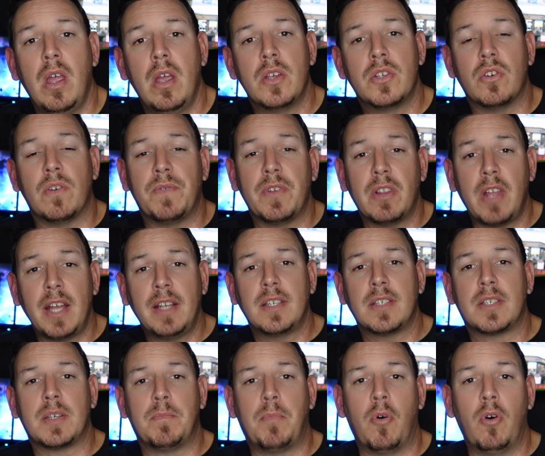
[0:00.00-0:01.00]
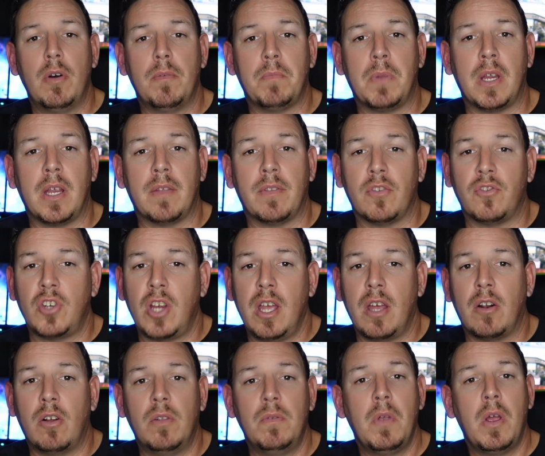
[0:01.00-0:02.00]
So if you'd like to support me and the
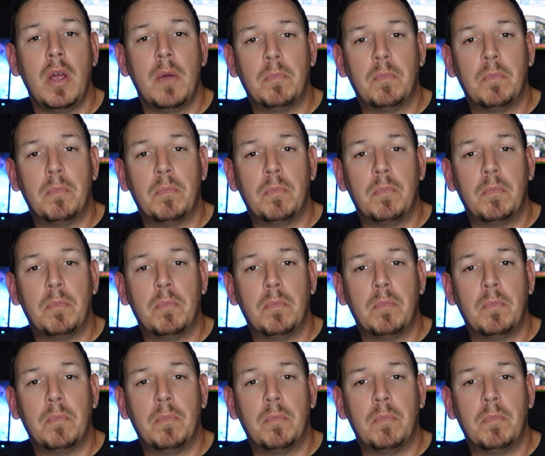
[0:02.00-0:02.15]
channel,